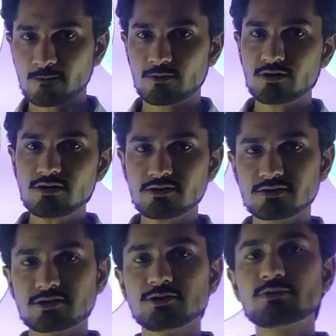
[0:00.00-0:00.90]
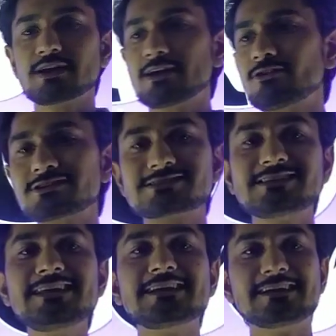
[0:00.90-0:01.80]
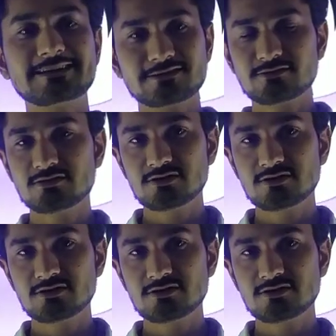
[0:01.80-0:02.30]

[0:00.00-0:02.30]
or you cannot see it.